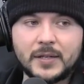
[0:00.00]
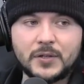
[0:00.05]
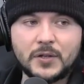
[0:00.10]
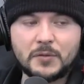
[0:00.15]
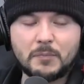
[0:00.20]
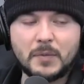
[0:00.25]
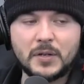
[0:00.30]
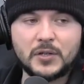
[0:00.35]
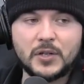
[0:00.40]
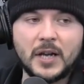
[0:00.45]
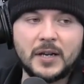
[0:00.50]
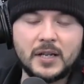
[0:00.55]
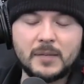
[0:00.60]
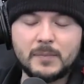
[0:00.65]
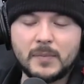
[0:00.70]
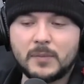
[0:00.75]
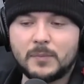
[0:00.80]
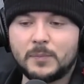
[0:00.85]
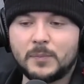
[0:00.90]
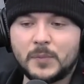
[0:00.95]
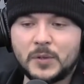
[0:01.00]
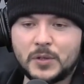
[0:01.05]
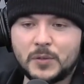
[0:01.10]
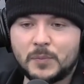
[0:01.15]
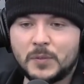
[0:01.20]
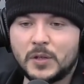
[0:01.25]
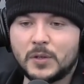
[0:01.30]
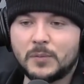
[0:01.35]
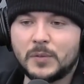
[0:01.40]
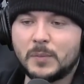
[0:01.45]
just machete
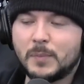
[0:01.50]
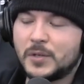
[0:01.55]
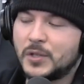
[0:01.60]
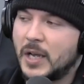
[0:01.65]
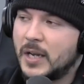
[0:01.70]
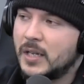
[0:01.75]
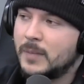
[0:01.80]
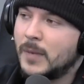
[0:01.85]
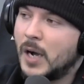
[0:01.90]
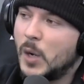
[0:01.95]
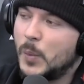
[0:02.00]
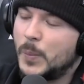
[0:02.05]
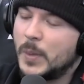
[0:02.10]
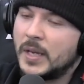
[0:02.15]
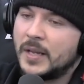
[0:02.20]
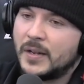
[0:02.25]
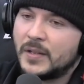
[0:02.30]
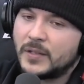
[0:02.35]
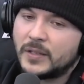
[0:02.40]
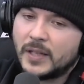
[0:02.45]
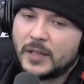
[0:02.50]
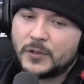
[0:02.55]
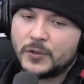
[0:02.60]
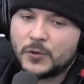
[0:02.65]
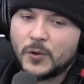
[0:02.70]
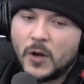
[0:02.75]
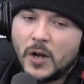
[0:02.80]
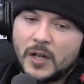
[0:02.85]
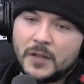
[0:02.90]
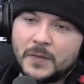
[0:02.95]
them open and see that
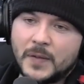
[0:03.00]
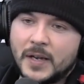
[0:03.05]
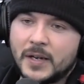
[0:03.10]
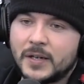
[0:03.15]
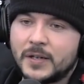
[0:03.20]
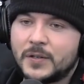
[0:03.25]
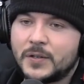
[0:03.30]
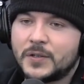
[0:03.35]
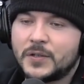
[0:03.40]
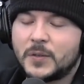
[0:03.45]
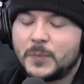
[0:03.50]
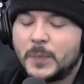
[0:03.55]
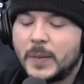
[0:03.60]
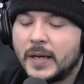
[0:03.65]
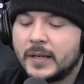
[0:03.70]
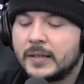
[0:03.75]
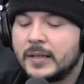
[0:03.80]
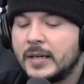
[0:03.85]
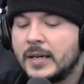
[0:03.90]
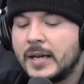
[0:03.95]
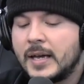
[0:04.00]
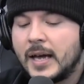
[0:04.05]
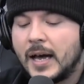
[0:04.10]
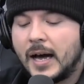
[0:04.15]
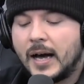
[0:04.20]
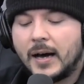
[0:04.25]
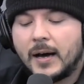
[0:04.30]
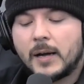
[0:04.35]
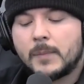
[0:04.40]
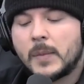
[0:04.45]
straw in there and just sit back.
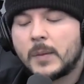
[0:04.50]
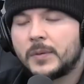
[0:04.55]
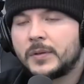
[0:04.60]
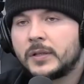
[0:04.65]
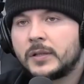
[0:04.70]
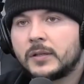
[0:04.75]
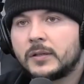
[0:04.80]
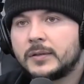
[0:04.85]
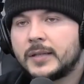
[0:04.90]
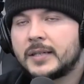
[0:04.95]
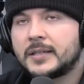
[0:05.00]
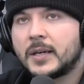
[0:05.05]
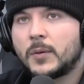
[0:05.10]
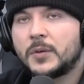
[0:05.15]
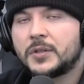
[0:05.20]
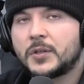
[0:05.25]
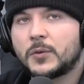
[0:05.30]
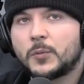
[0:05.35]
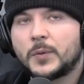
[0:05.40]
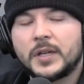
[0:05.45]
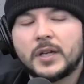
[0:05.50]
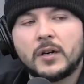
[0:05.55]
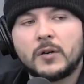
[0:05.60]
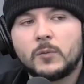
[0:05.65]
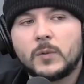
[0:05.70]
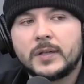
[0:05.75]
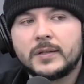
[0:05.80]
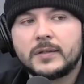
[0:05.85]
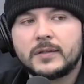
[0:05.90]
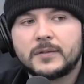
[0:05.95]
I remember the good old days. I went to Rio
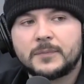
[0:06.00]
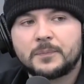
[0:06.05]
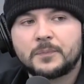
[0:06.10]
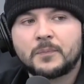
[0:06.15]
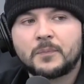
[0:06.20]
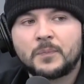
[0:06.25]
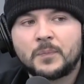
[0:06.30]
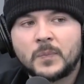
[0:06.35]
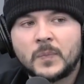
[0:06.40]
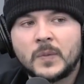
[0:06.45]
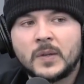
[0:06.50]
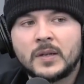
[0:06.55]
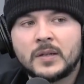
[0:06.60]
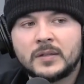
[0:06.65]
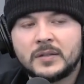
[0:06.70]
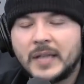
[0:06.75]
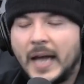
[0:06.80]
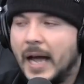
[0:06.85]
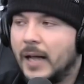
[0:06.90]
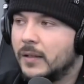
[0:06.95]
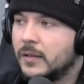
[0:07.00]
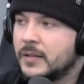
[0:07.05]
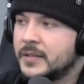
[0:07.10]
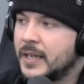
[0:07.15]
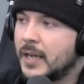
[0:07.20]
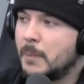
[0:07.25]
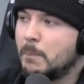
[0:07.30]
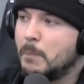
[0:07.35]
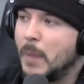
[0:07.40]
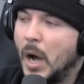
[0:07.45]
once. Dollar, it's
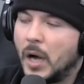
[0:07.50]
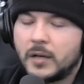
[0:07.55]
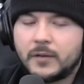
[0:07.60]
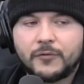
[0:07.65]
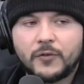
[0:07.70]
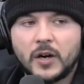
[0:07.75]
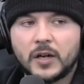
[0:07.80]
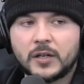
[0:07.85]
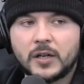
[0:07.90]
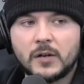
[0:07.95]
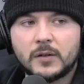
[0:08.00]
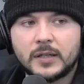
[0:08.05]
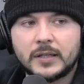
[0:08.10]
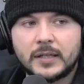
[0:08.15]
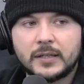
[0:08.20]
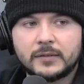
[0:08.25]
like $1 for a coconut.